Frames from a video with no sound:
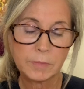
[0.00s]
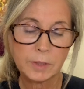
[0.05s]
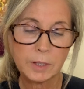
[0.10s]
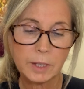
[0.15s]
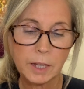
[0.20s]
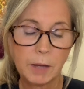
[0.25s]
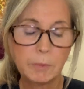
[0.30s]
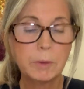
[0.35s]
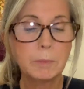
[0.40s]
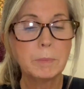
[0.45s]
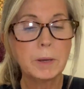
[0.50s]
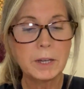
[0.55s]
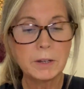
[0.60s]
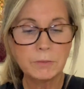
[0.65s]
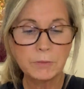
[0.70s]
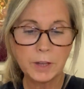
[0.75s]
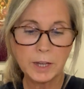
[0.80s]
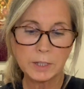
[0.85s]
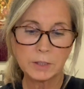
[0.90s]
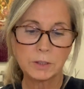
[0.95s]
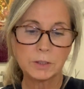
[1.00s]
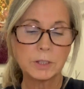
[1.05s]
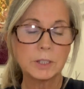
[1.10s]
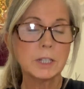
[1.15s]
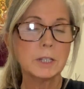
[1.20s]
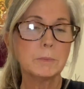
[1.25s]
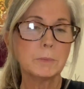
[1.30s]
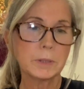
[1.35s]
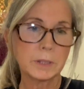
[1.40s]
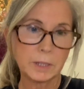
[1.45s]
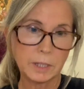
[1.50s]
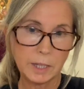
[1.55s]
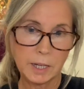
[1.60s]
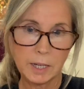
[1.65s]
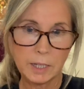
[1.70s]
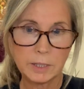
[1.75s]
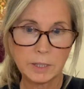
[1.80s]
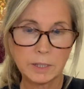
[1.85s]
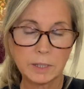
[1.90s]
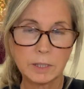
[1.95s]
benefactor typically
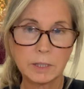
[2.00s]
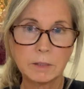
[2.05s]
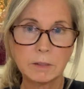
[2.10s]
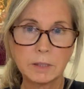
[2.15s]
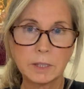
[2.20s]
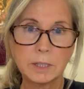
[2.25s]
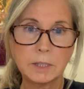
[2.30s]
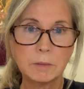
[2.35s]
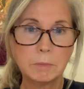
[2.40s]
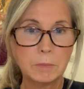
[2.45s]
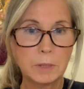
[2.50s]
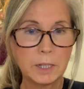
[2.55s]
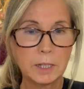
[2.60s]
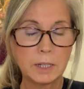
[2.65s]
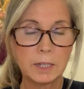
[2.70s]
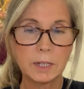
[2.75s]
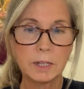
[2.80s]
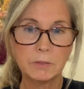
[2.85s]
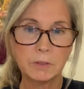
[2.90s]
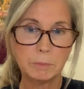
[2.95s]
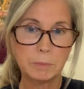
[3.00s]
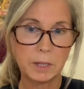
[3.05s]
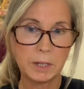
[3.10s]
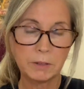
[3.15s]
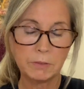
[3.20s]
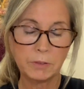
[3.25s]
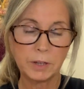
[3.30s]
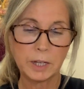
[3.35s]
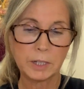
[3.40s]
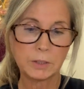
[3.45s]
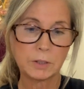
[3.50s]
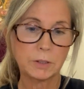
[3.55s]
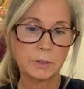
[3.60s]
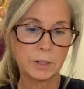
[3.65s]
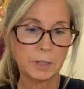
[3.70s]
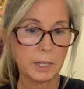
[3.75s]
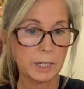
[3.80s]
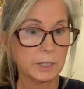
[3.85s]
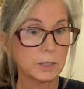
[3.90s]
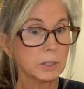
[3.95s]
has this meaning of a benefactor that
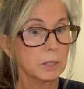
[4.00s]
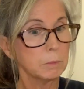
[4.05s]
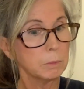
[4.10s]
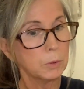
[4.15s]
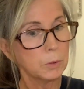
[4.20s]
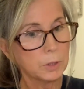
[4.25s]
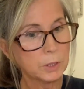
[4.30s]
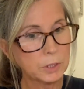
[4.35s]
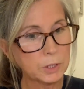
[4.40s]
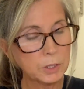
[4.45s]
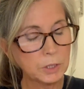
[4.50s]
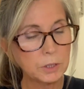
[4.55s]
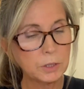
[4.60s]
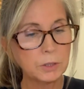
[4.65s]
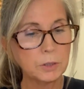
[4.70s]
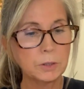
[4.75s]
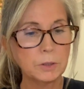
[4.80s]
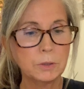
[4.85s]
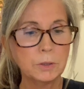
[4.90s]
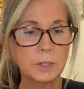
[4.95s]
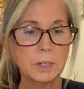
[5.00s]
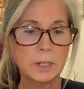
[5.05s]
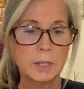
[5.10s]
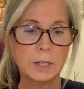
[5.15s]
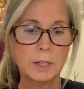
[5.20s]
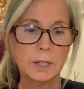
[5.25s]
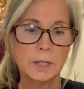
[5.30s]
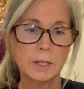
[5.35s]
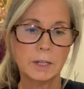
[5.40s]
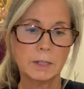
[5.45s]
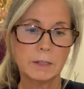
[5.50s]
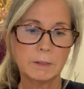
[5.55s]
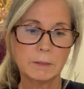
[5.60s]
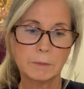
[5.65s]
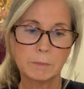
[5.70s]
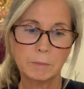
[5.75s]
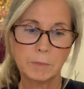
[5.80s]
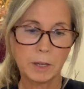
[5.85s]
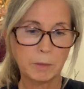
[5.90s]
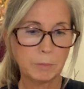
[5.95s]
like supports you.
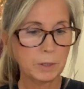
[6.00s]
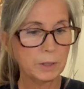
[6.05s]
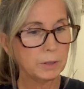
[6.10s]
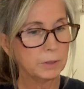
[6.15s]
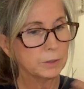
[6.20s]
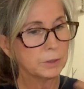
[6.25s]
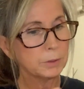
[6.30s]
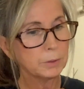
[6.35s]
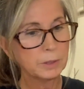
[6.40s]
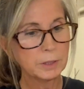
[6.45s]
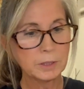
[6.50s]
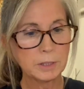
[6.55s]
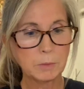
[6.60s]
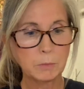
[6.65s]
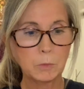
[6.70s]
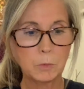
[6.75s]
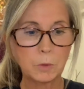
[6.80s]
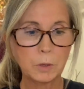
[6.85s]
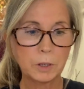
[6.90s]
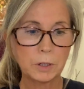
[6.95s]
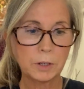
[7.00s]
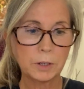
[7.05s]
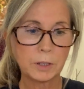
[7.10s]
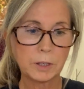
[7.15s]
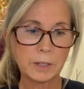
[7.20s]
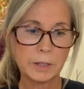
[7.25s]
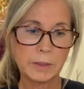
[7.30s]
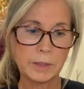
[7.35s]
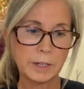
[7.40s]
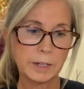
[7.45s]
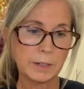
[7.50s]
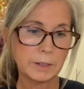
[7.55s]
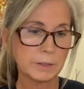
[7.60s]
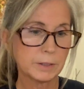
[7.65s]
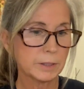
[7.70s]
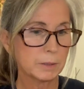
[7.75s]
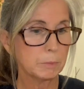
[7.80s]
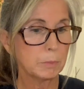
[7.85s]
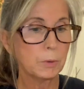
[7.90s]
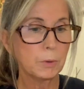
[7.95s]
Maybe you're doing some work and they're
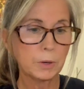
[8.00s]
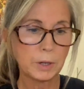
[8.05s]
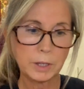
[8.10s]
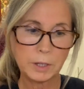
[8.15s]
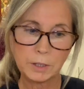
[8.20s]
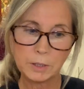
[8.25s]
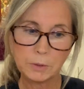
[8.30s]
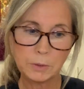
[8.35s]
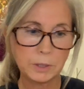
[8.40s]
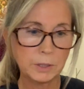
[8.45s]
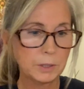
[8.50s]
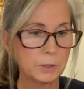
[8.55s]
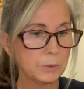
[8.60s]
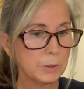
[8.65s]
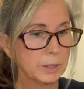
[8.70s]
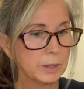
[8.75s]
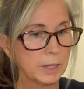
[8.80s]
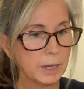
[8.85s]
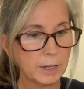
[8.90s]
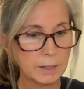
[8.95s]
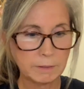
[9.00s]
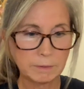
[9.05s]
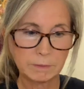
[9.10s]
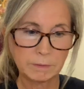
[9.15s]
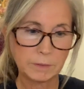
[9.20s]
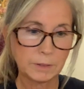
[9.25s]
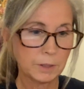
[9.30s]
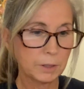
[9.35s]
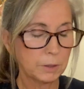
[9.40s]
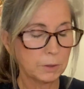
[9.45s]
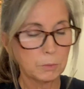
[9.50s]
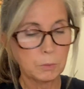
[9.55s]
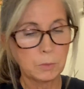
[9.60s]
supporting you in doing that good